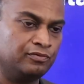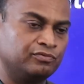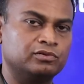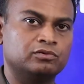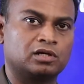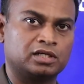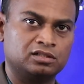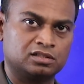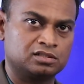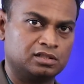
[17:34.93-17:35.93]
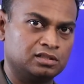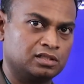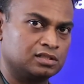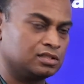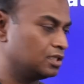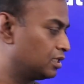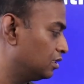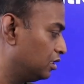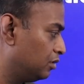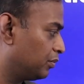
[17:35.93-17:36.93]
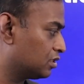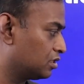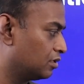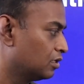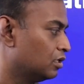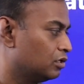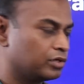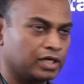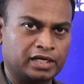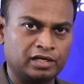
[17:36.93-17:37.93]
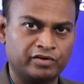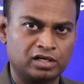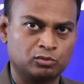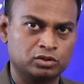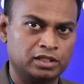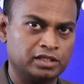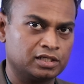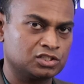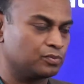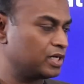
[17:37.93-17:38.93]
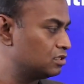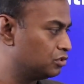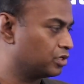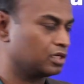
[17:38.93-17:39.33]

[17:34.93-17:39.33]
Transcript: If you are interested in consulting in person, you can inquire about the nearest branch.